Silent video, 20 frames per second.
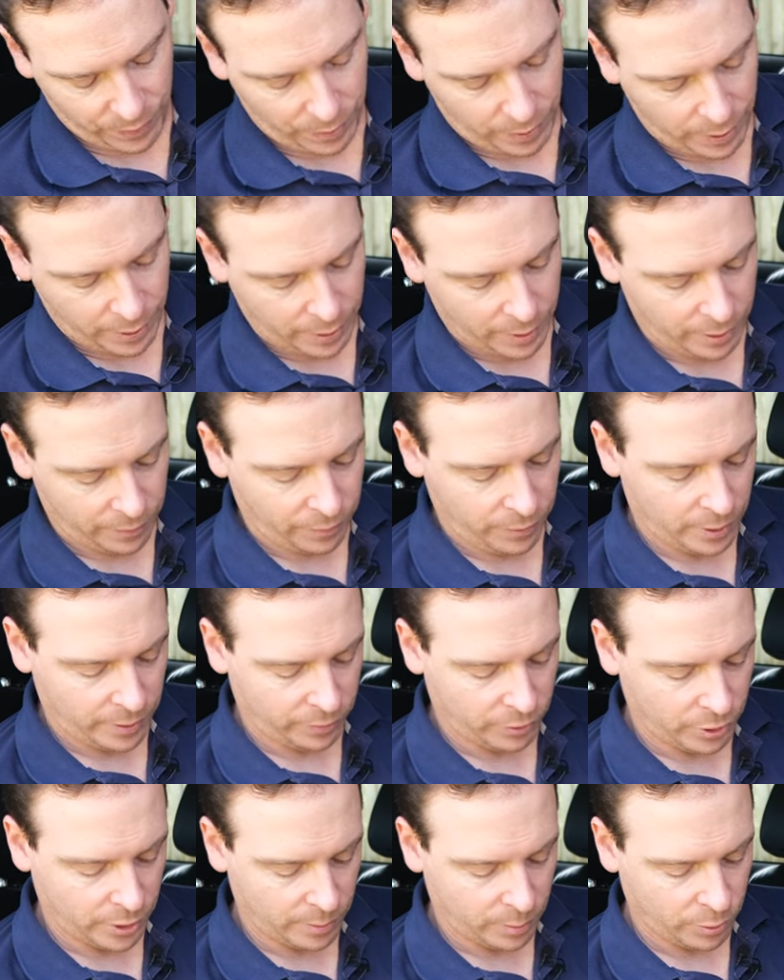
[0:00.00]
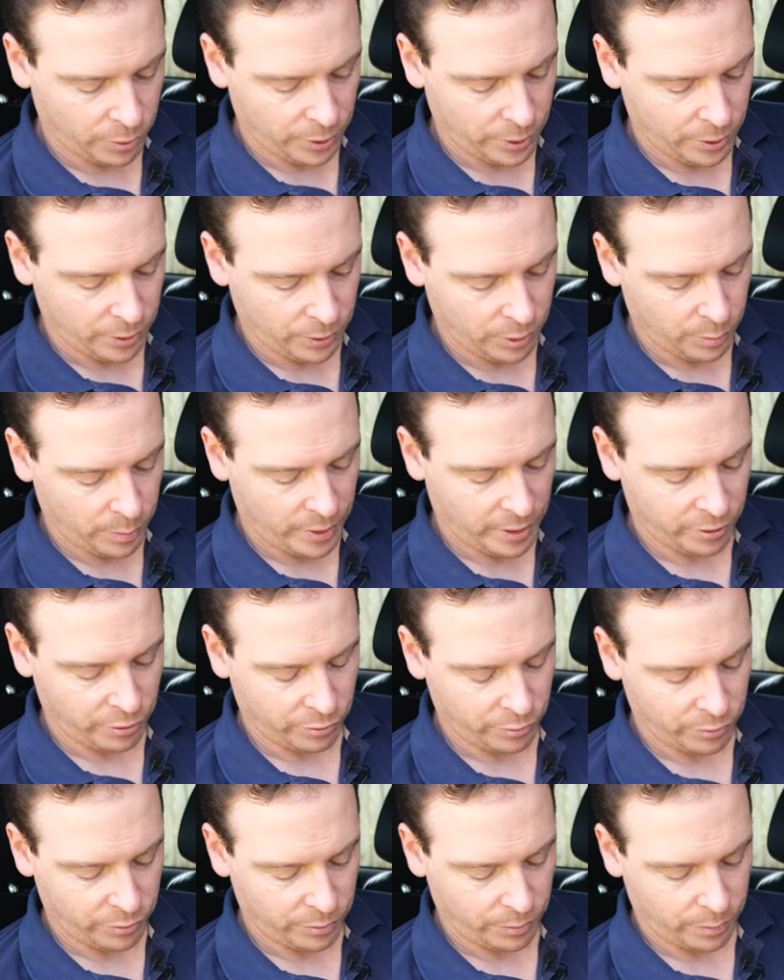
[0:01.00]
Uh, if you have trouble, you can use a pair
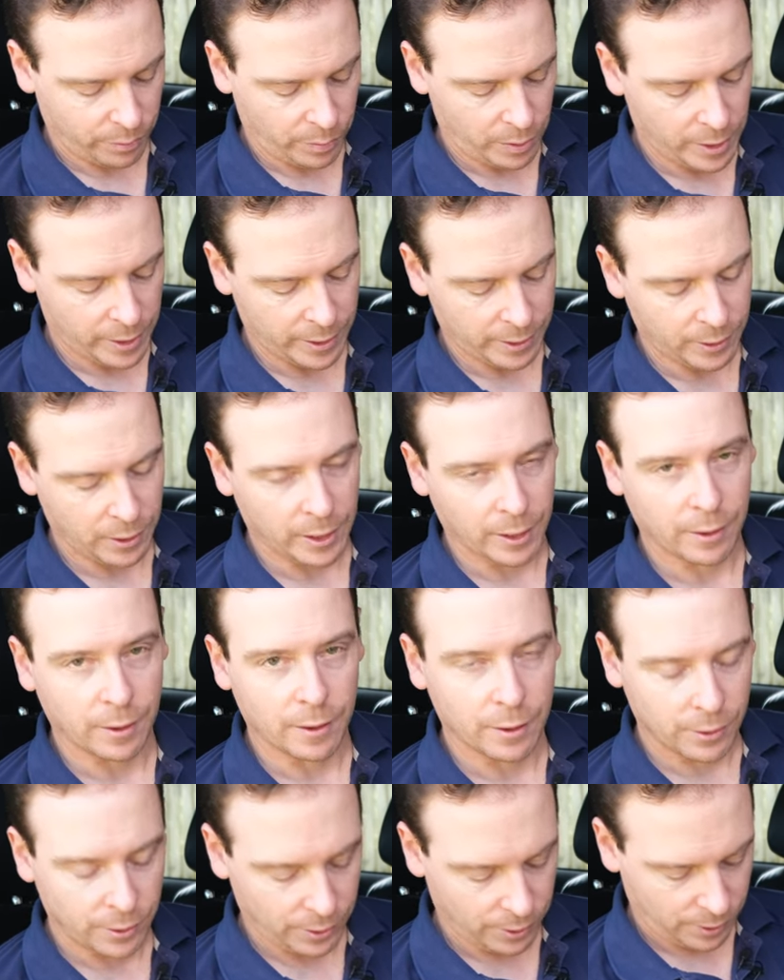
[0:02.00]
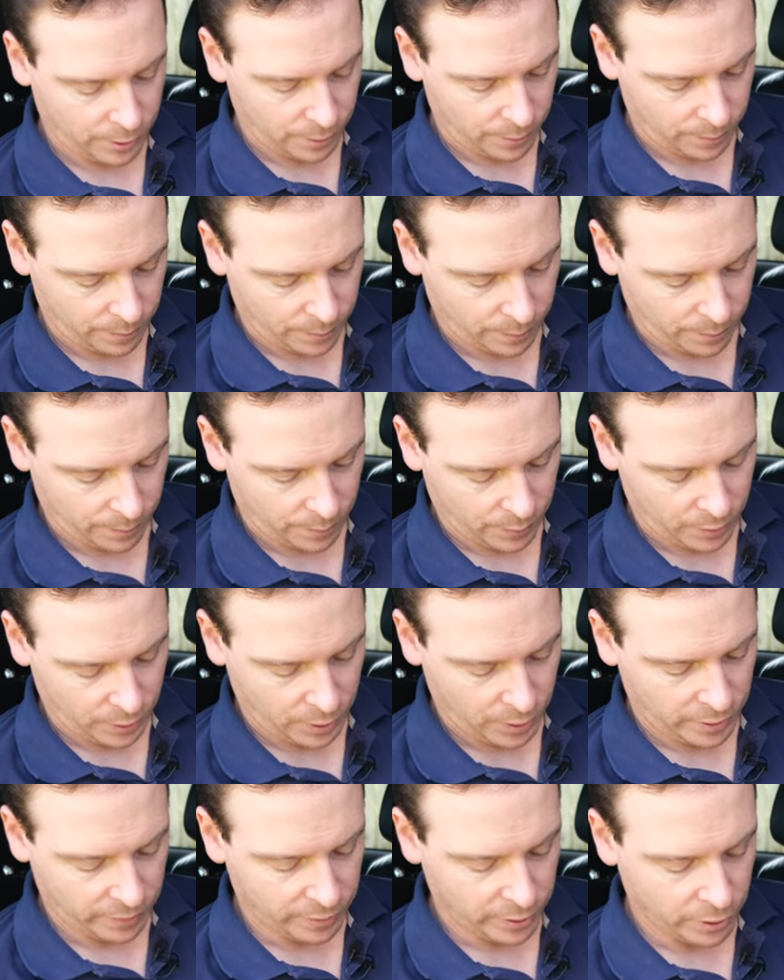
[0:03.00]
of pliers like this.
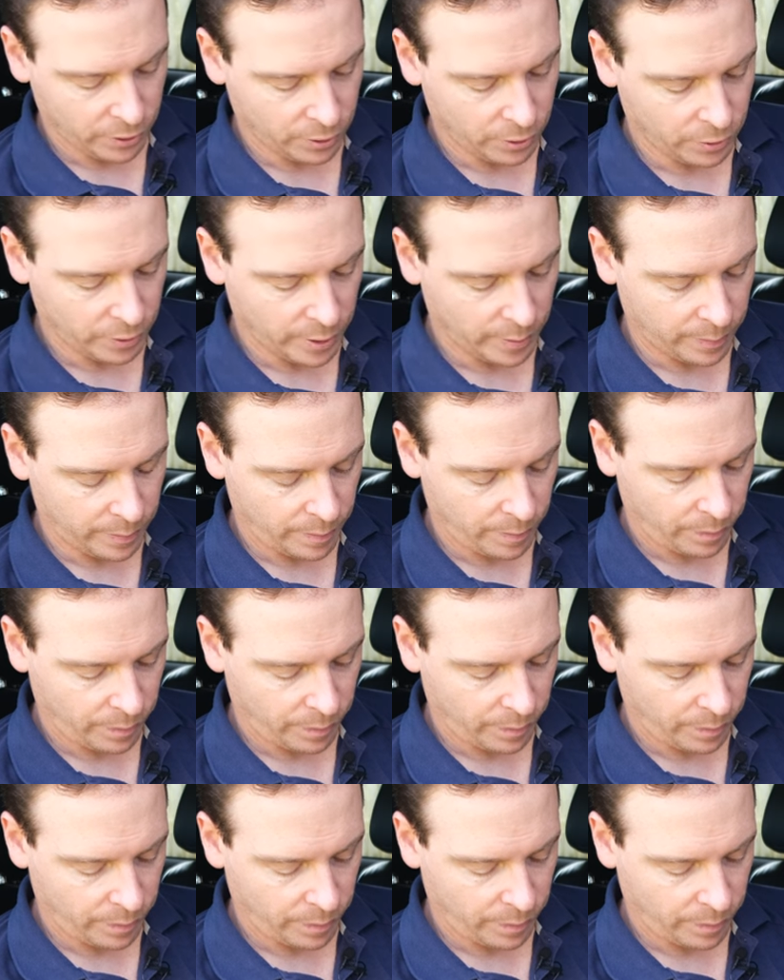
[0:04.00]
Just give it a good grip,